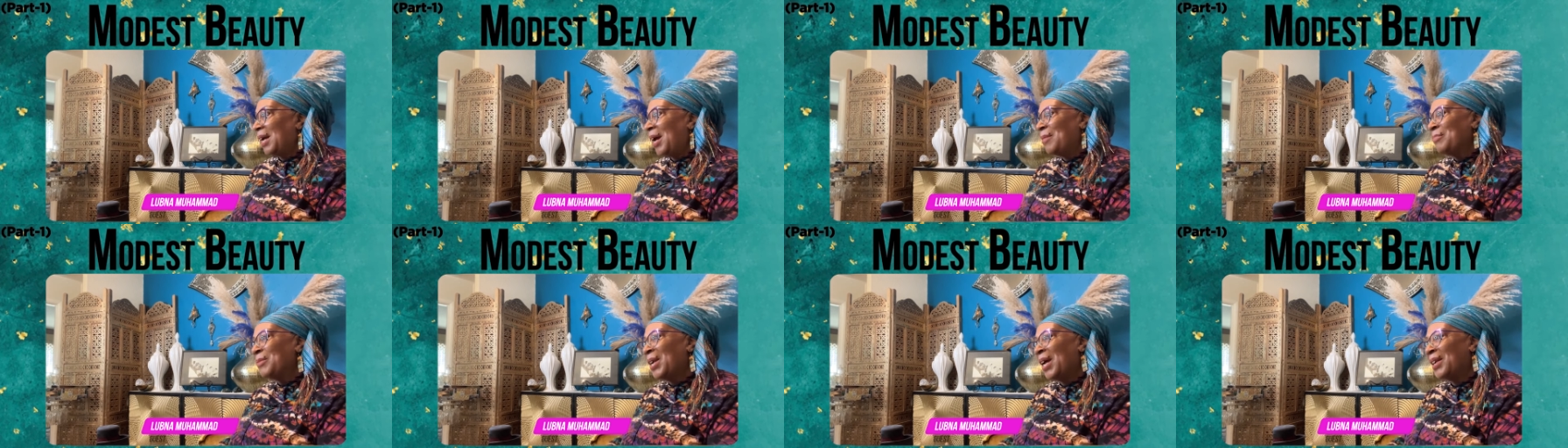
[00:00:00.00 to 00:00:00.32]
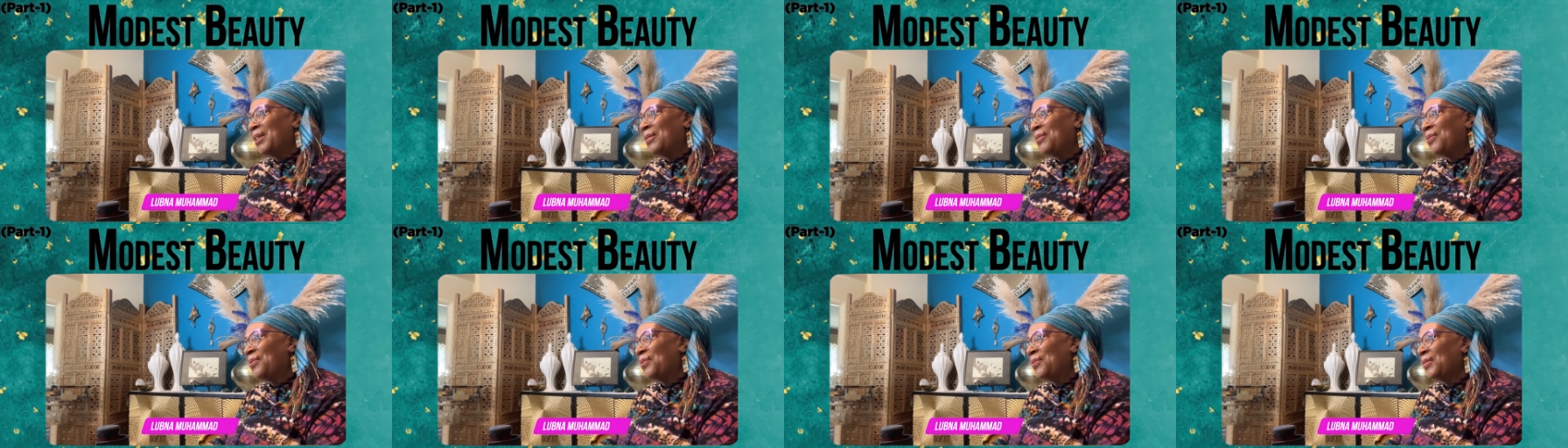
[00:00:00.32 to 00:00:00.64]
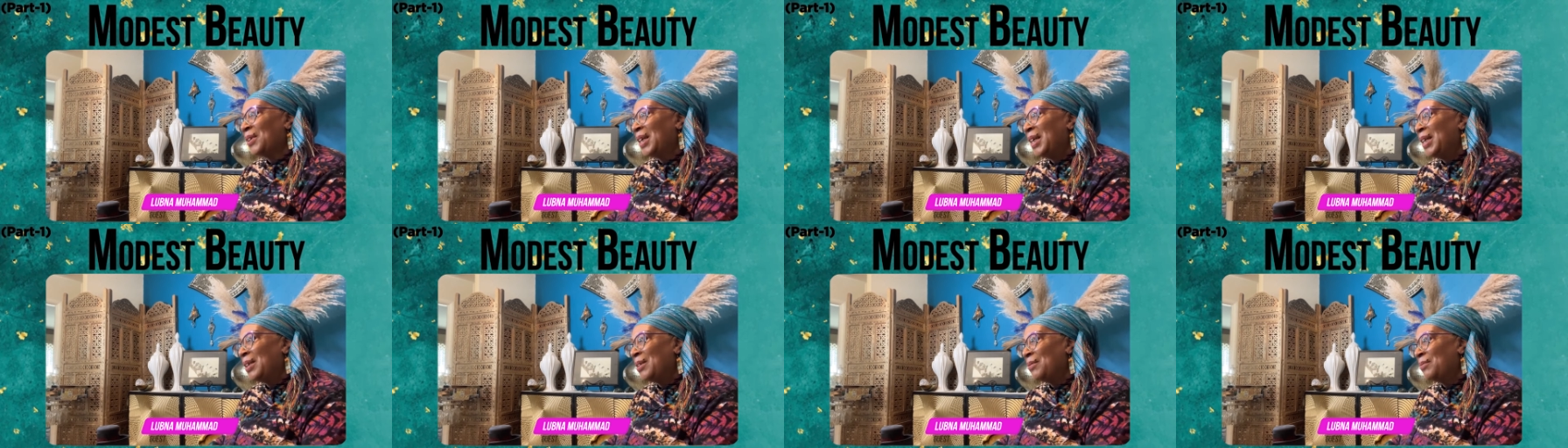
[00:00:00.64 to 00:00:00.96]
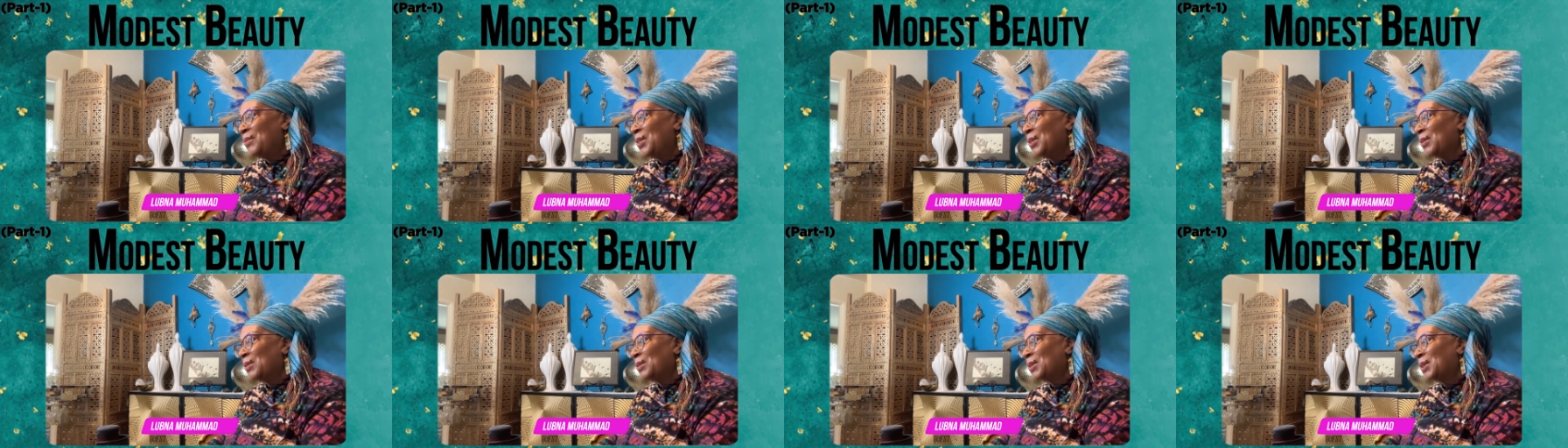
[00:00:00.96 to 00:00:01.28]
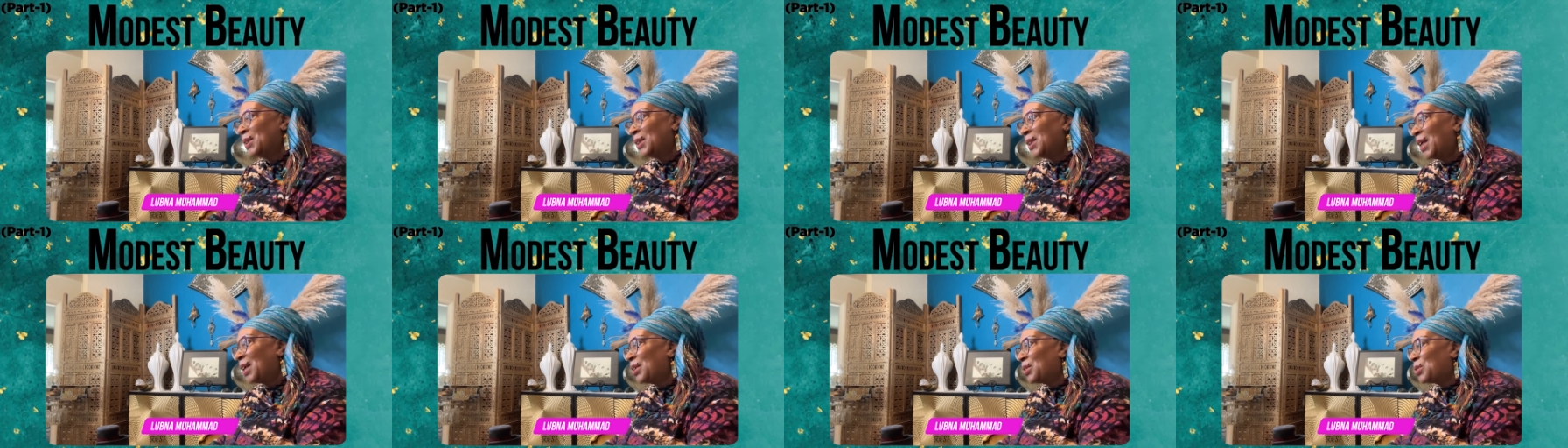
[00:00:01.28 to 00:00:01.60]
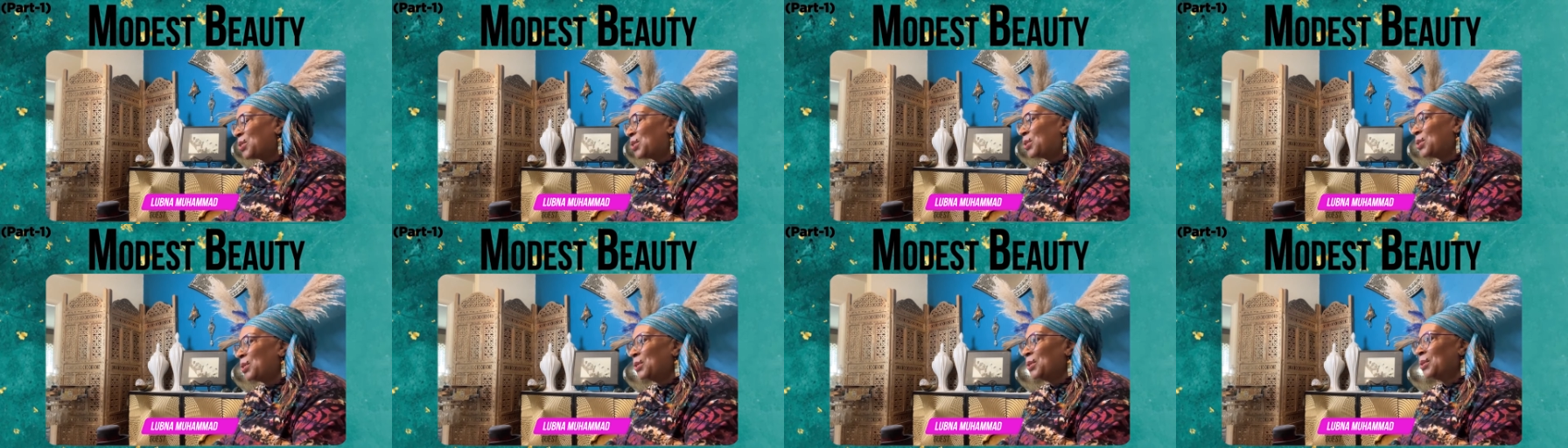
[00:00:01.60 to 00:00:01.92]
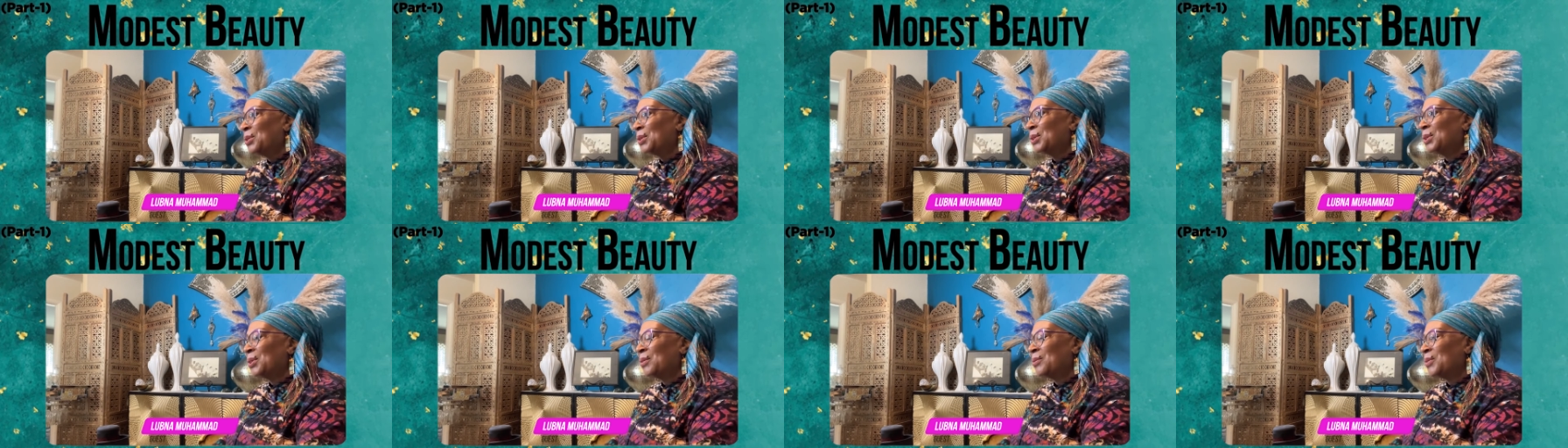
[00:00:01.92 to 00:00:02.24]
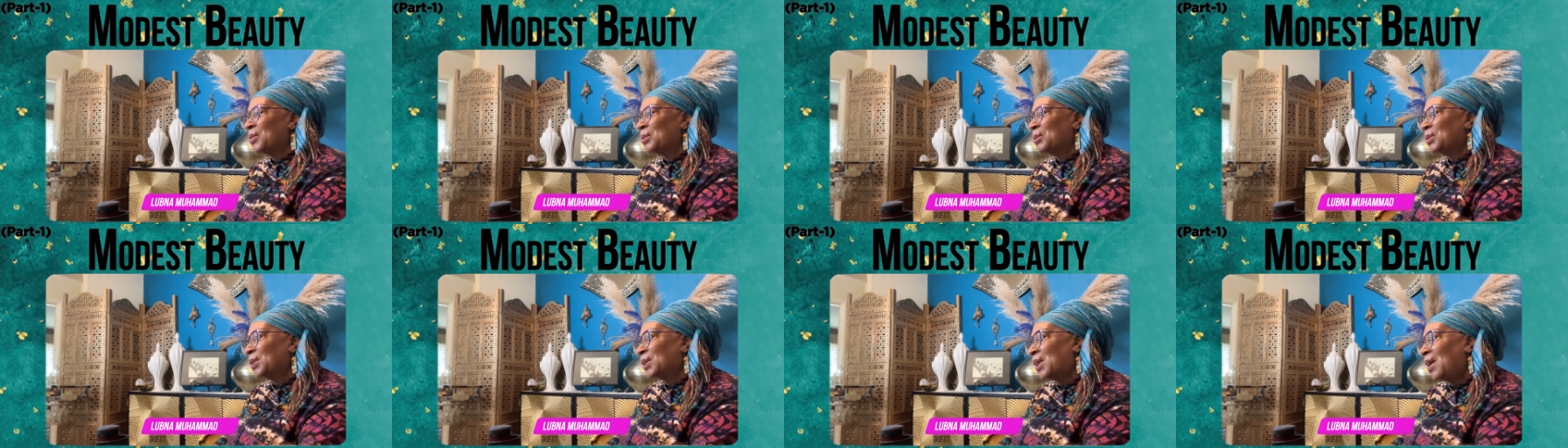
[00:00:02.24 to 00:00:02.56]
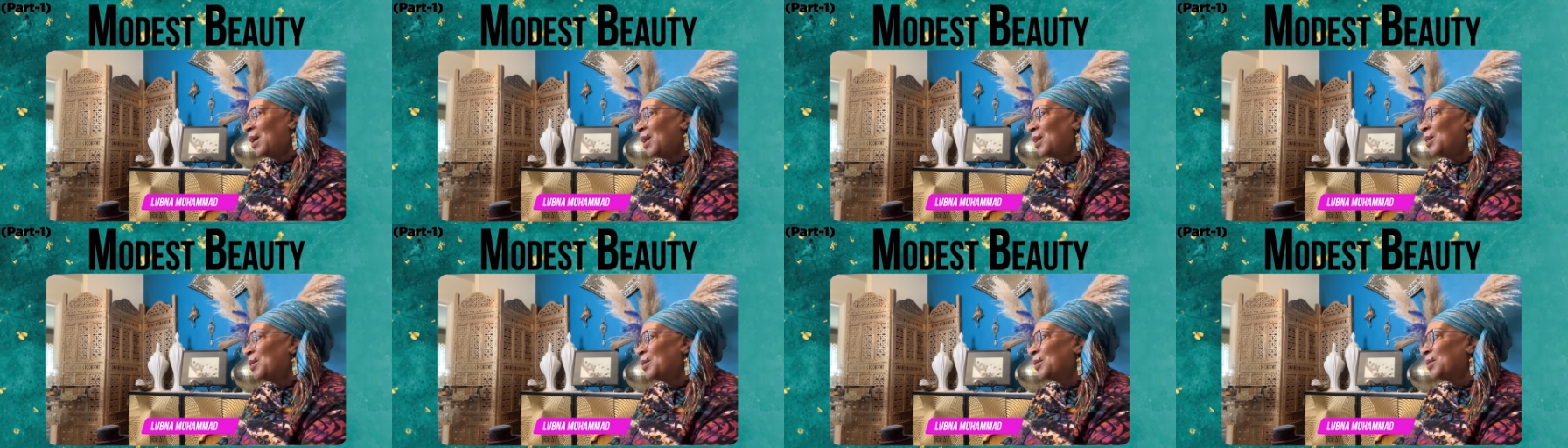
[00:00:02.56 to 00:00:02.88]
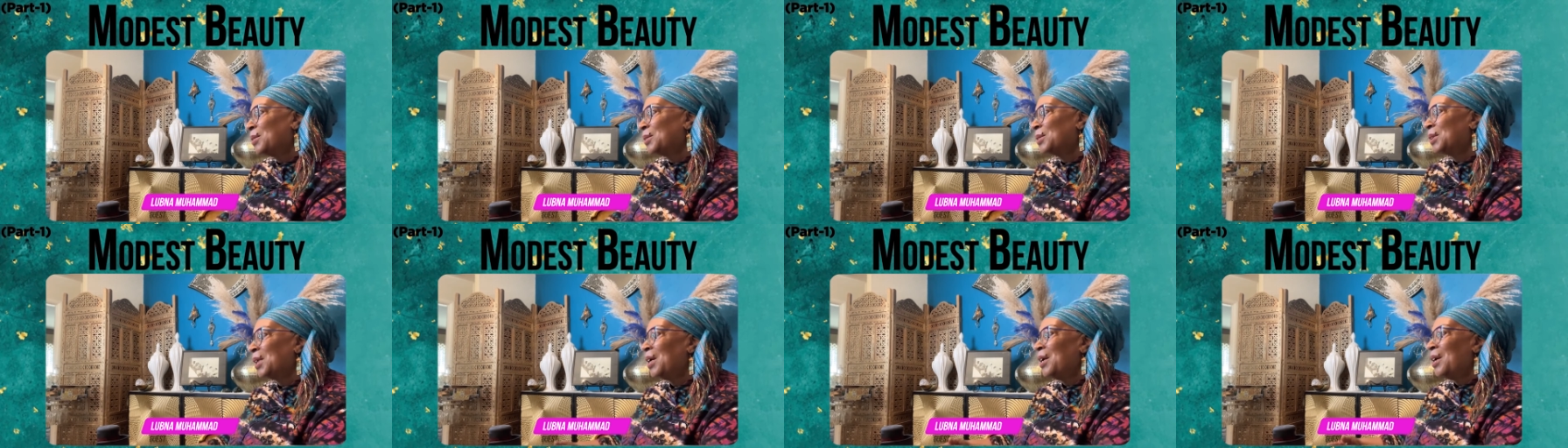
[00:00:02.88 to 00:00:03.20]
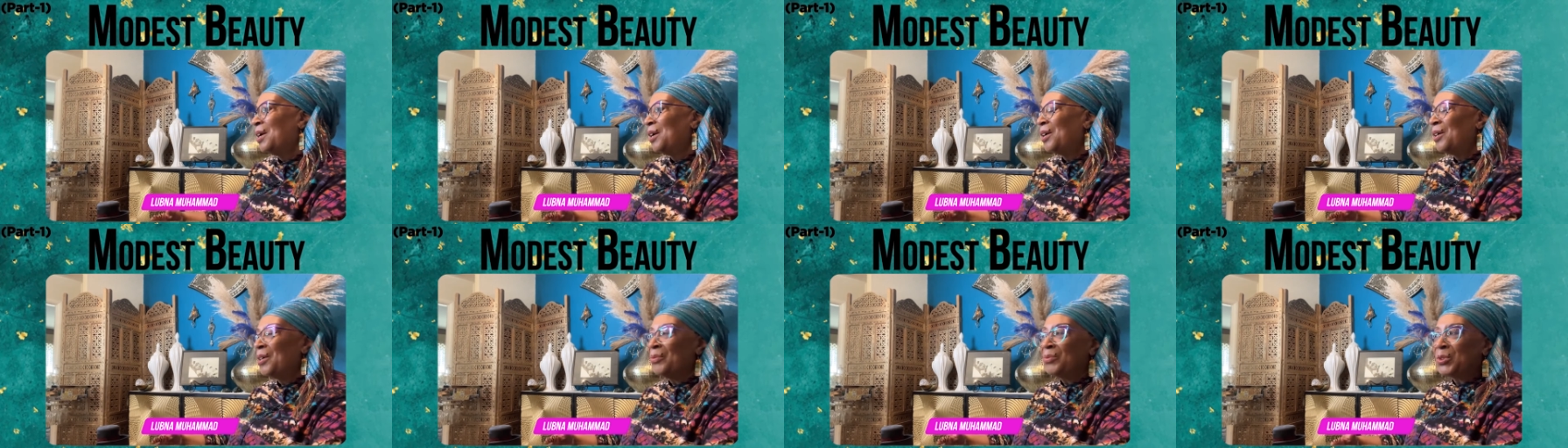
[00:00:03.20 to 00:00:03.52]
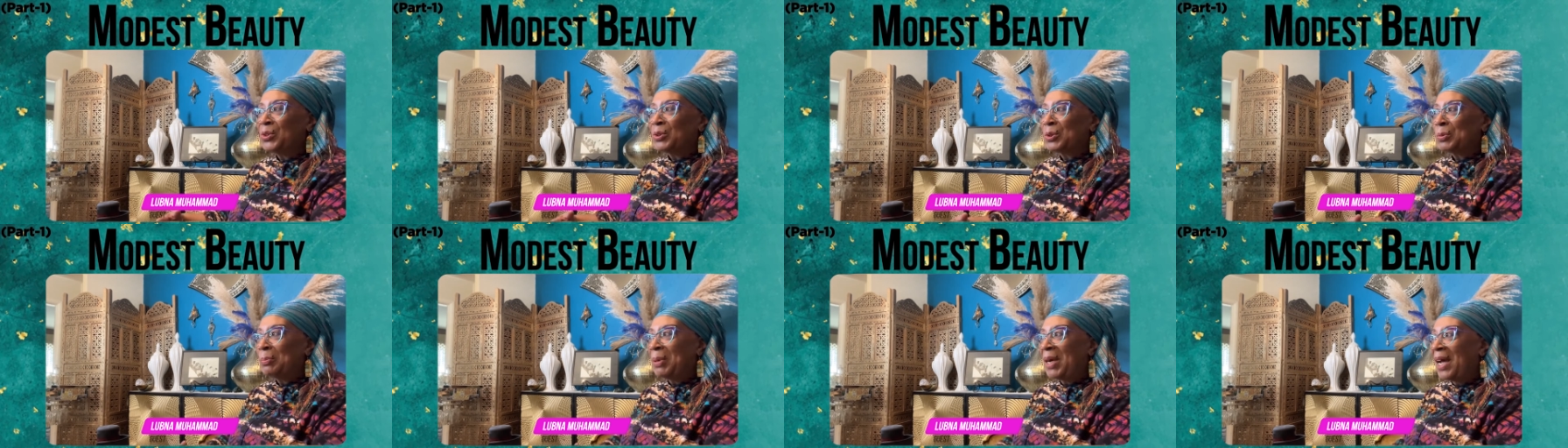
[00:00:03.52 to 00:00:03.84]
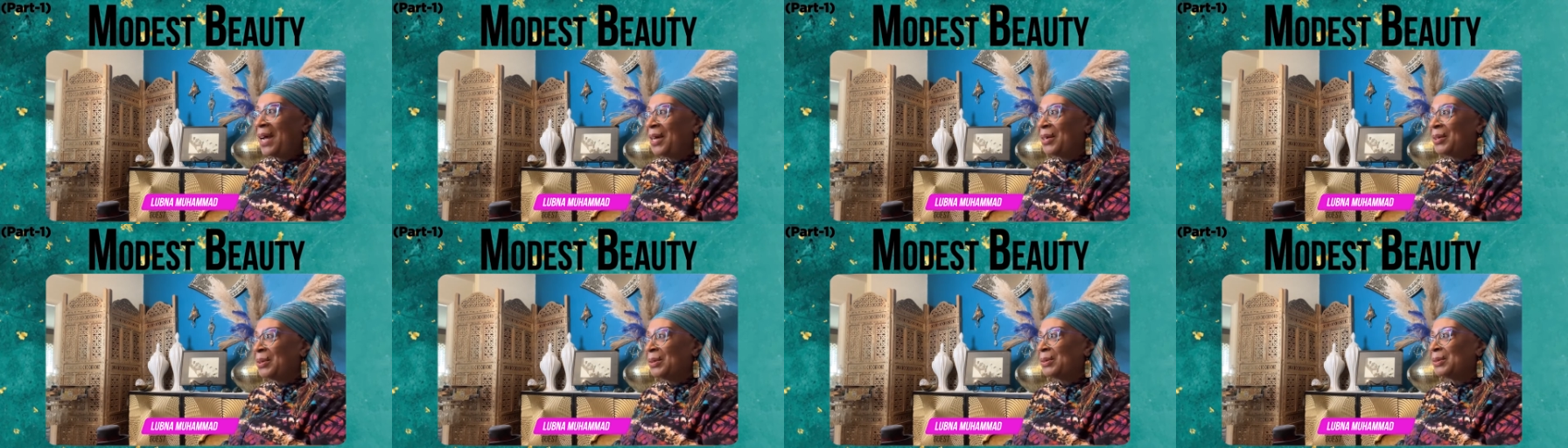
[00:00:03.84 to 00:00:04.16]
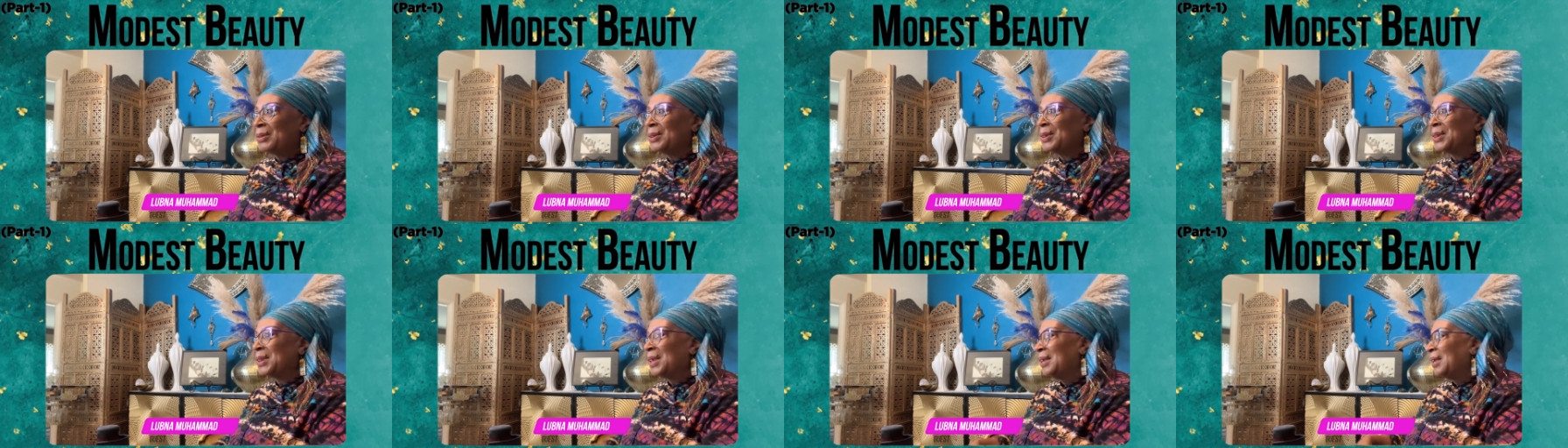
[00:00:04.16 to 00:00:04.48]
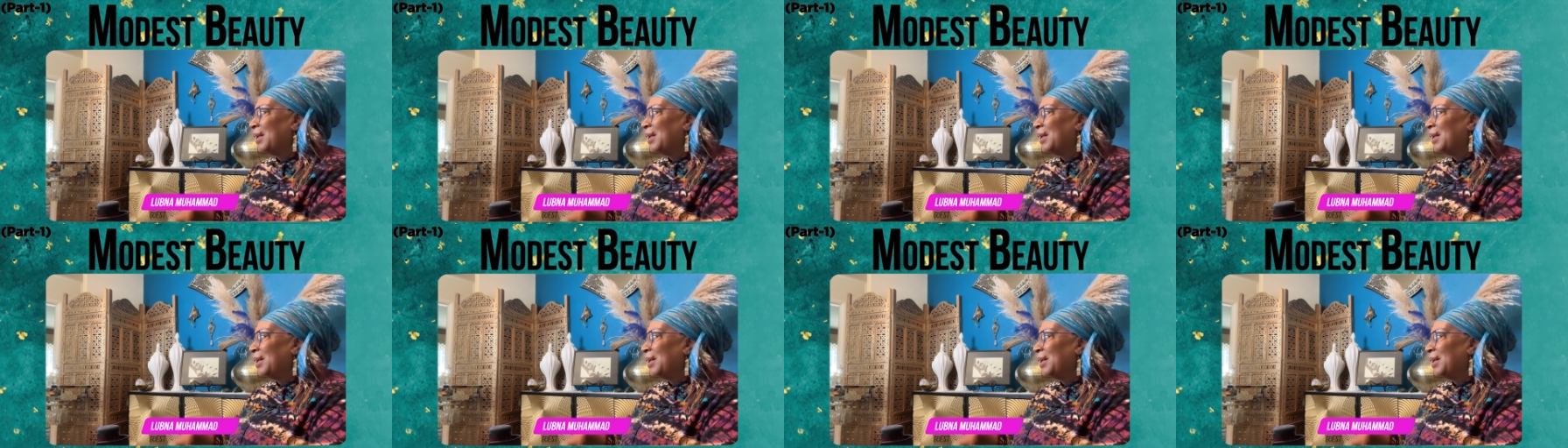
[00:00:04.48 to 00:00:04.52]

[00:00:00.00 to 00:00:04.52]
I'm not afraid of those textures, of those colors, of those patterns,